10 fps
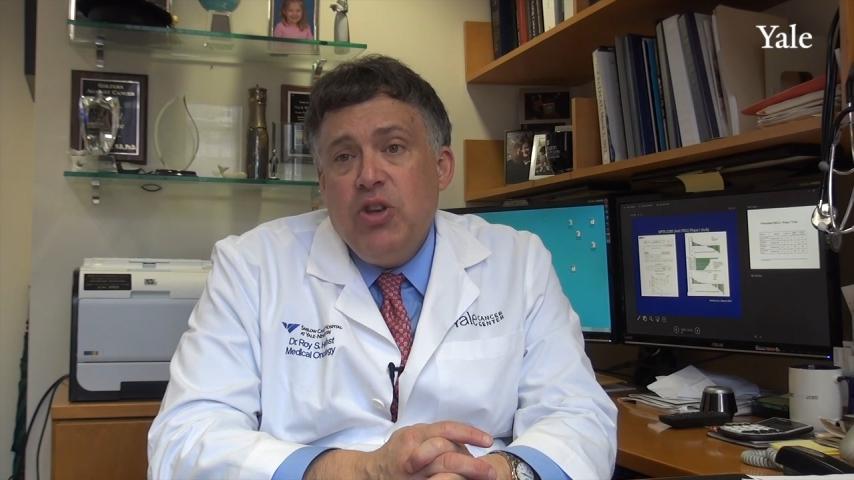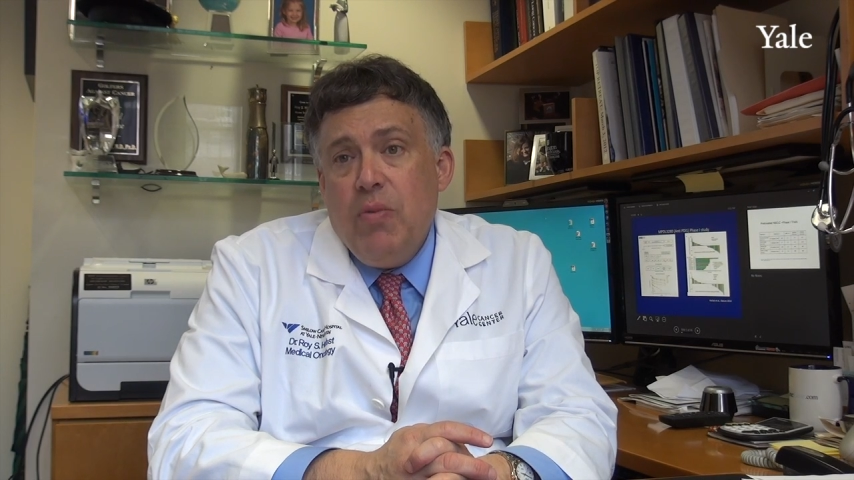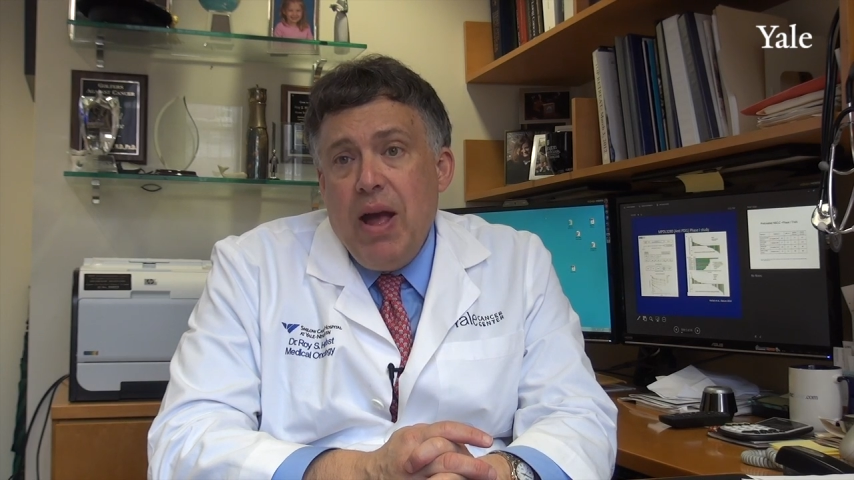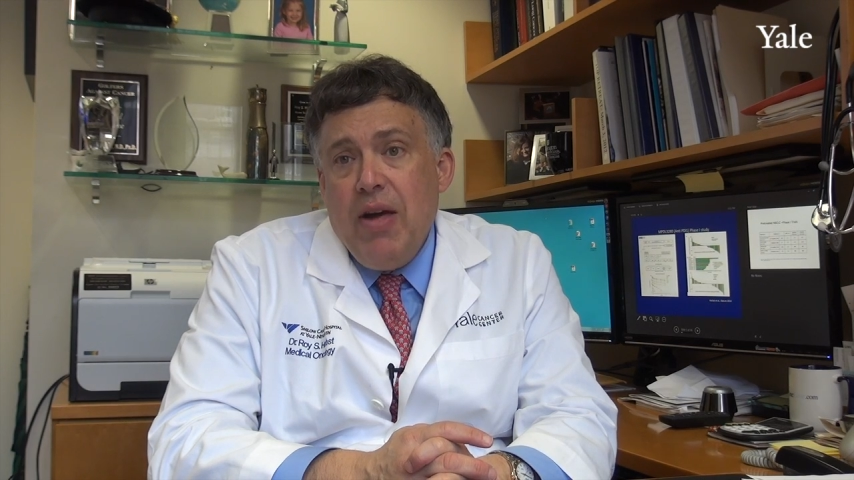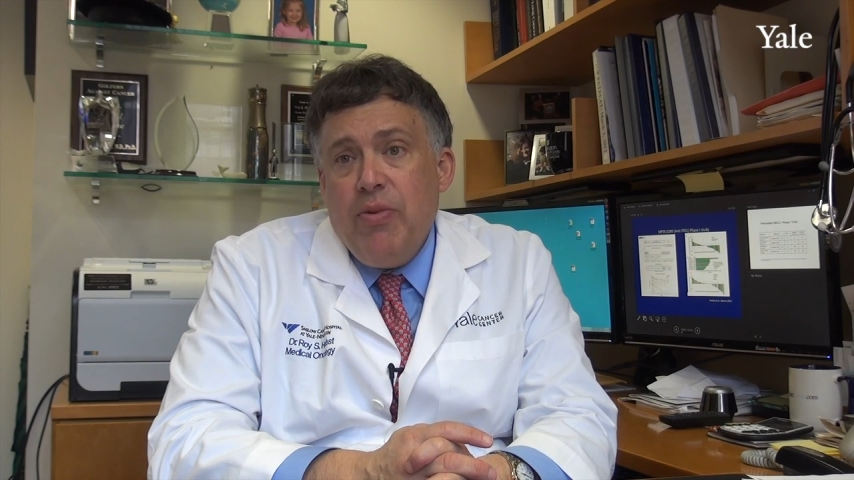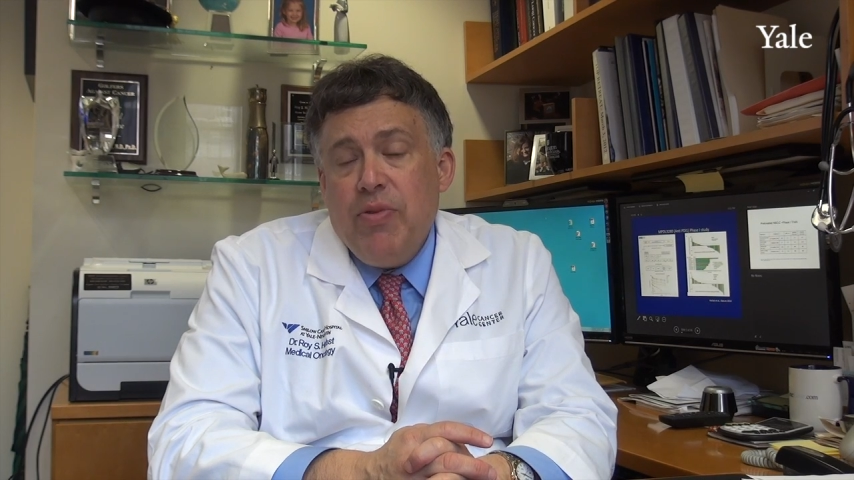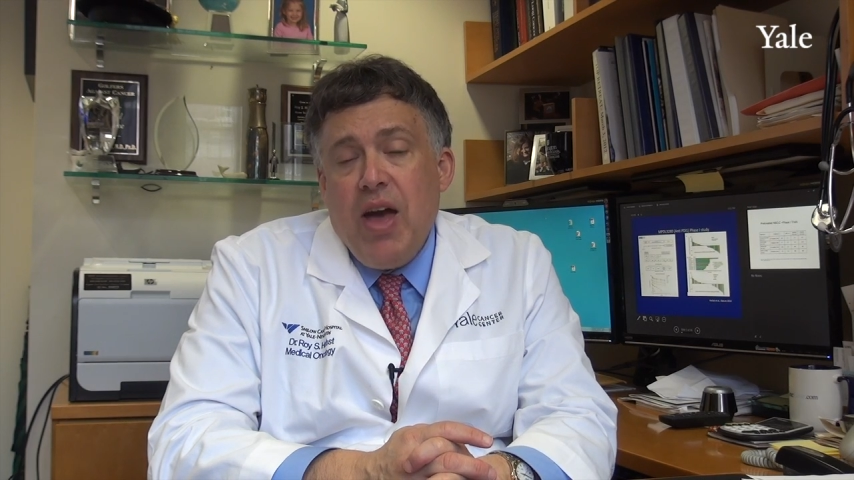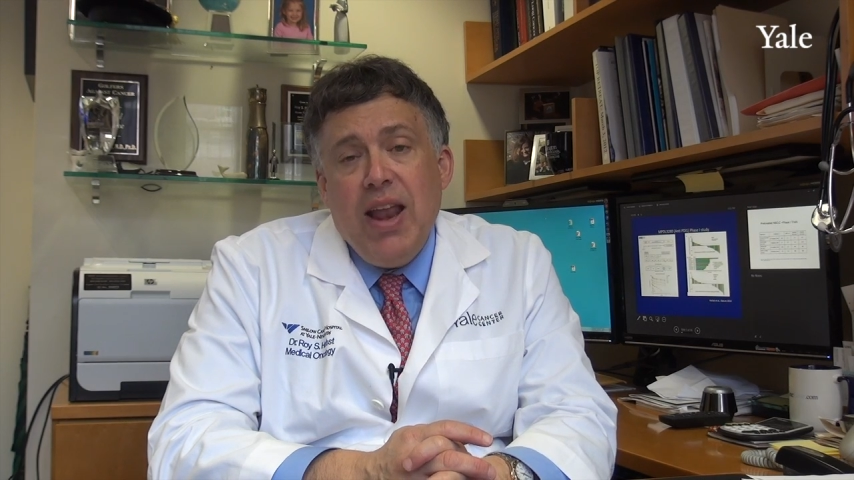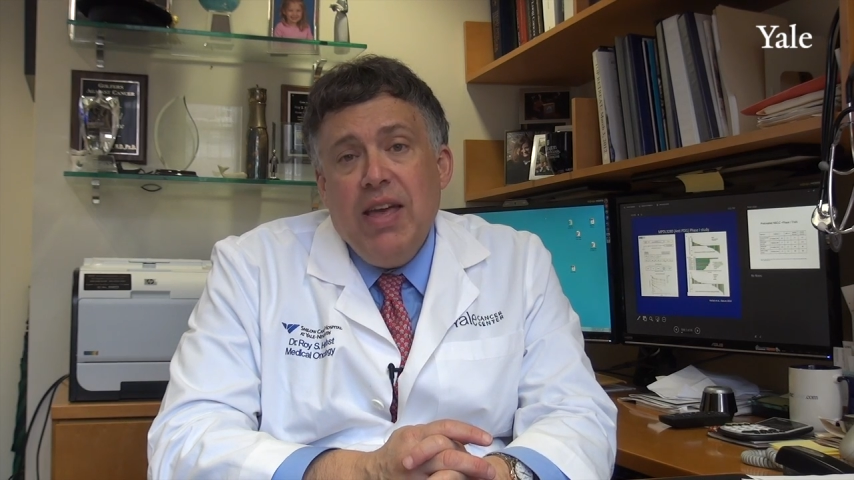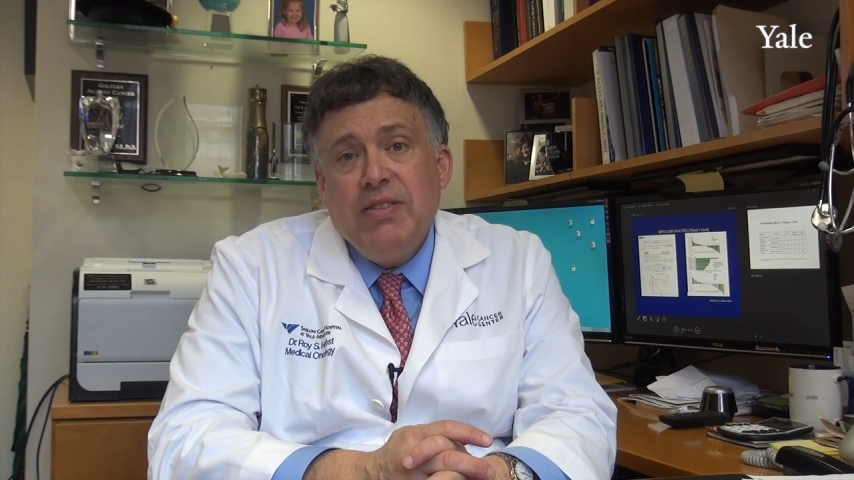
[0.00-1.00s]
in your mouth with
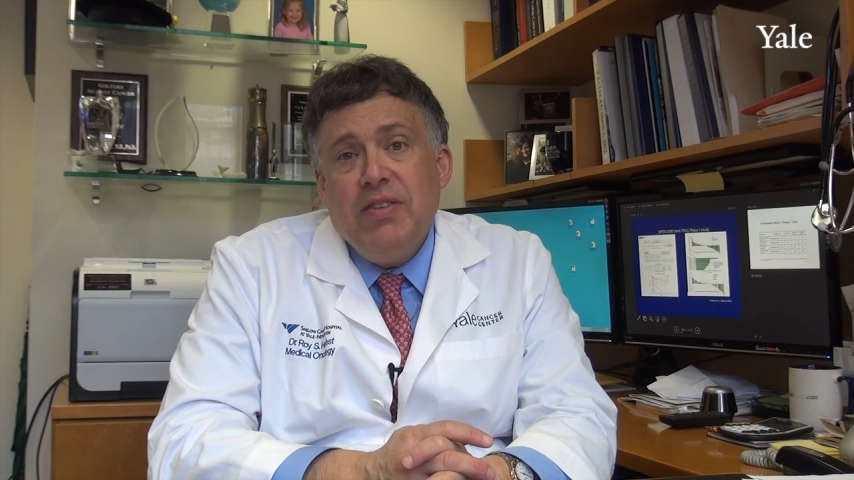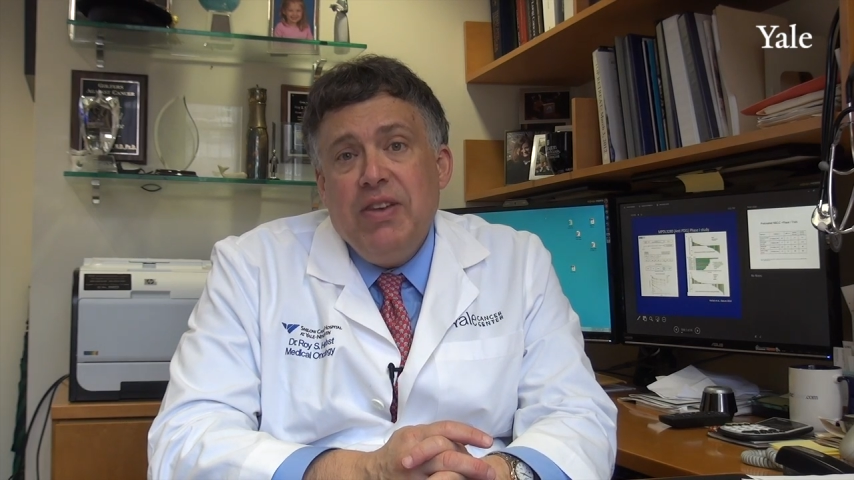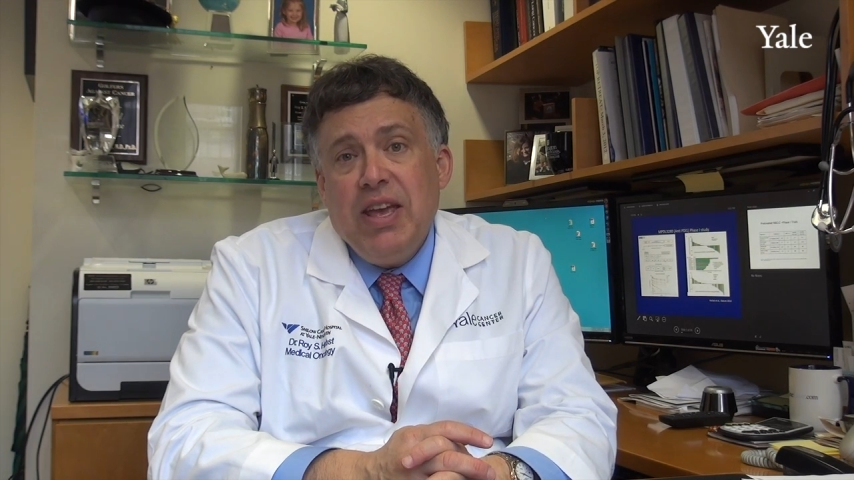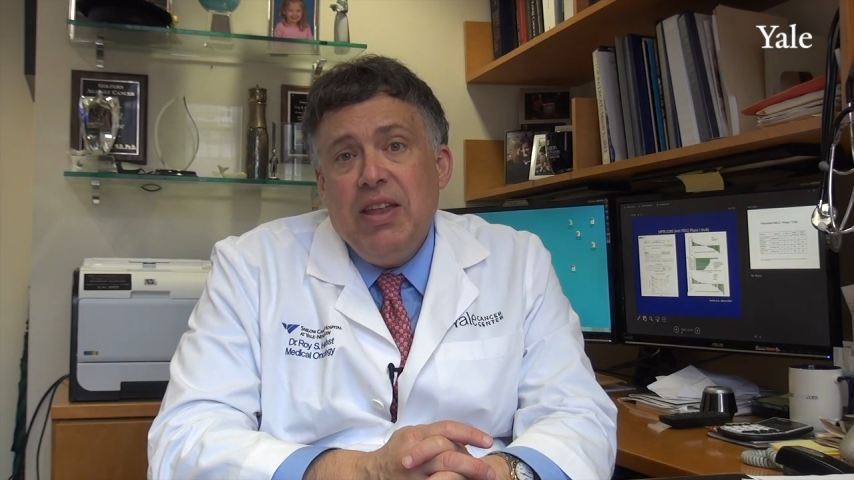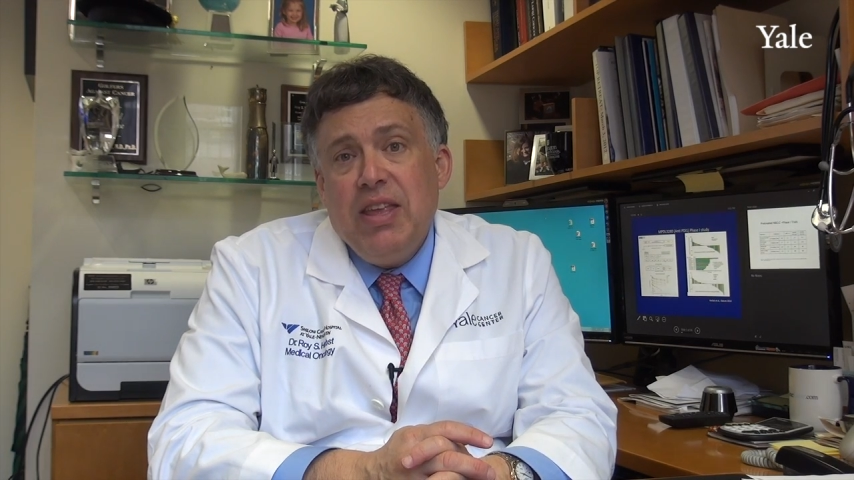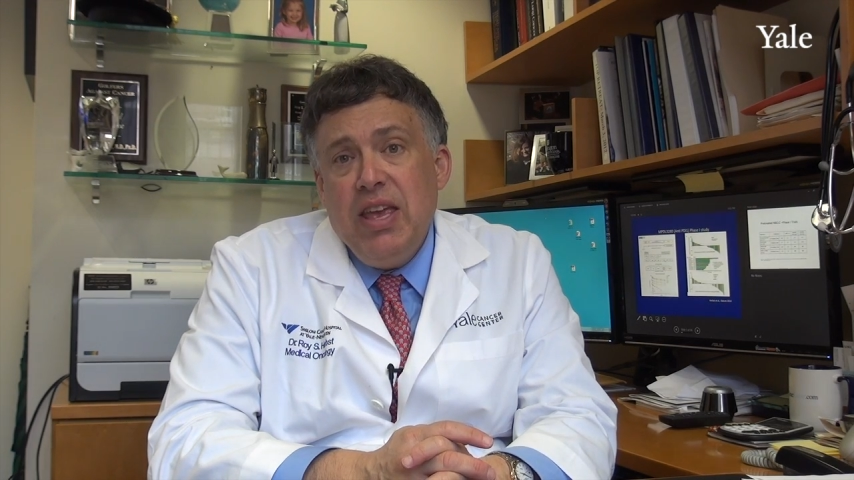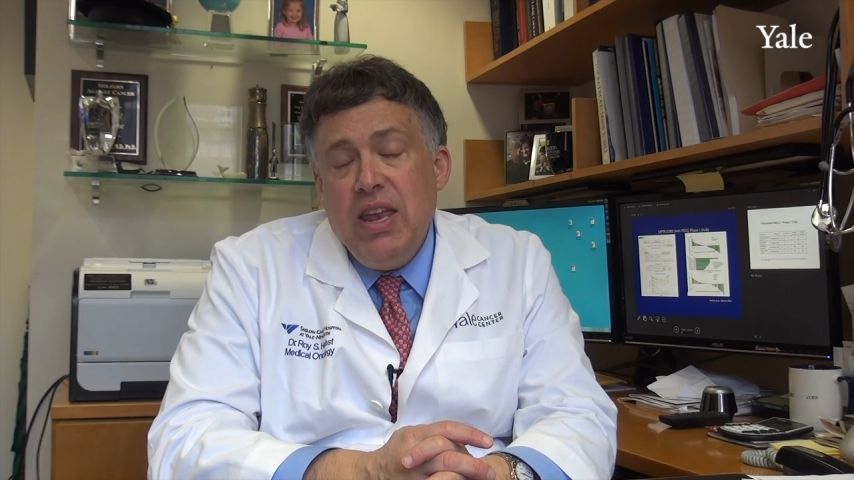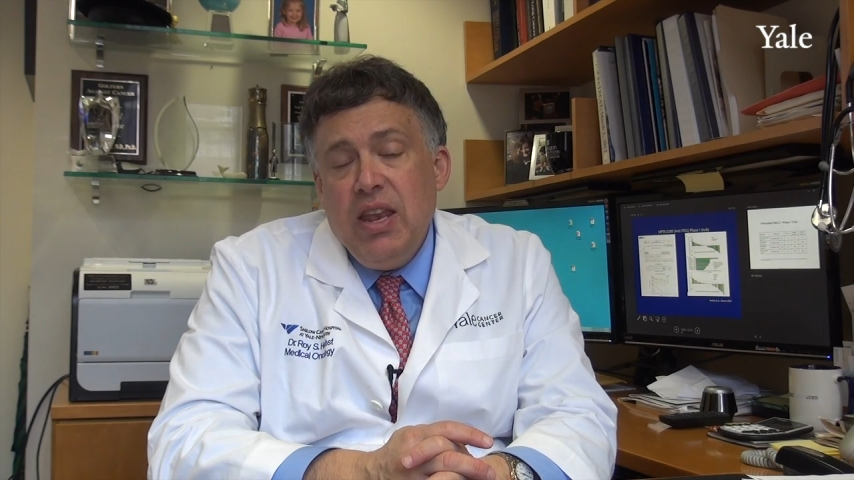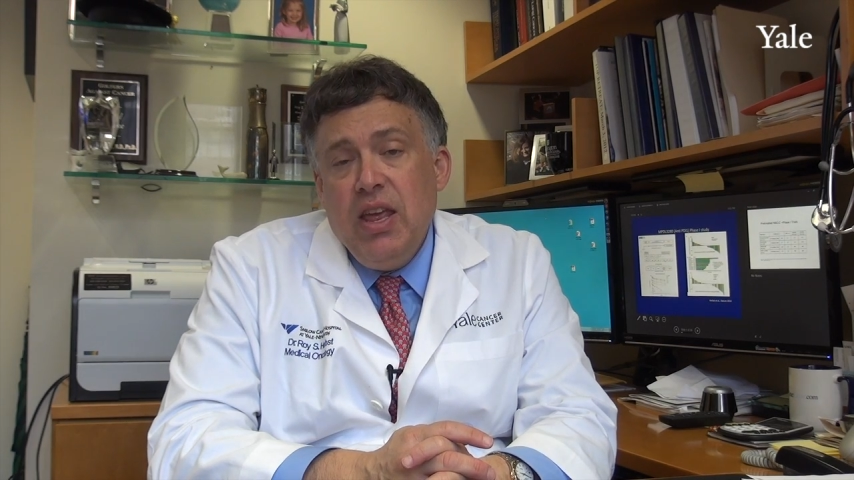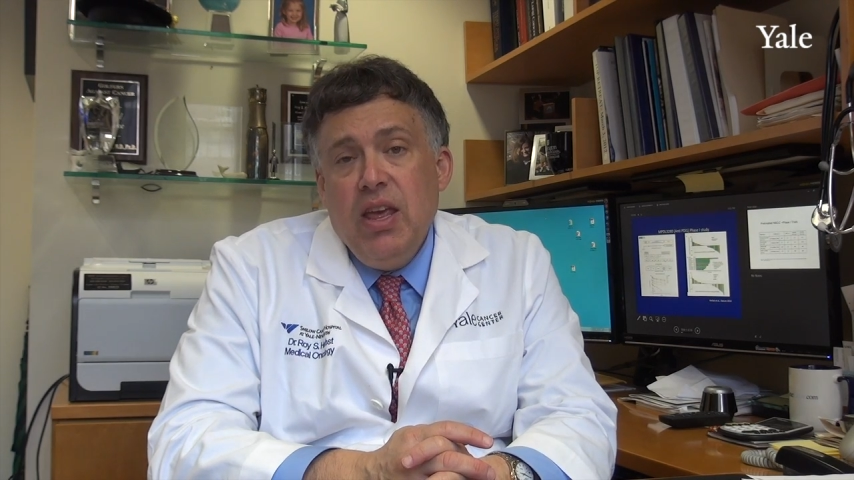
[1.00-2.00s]
high levels of
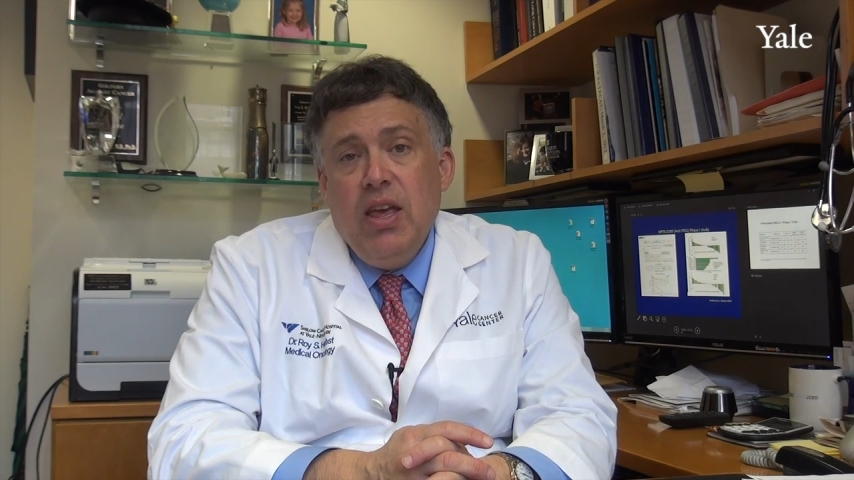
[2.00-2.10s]
nicotine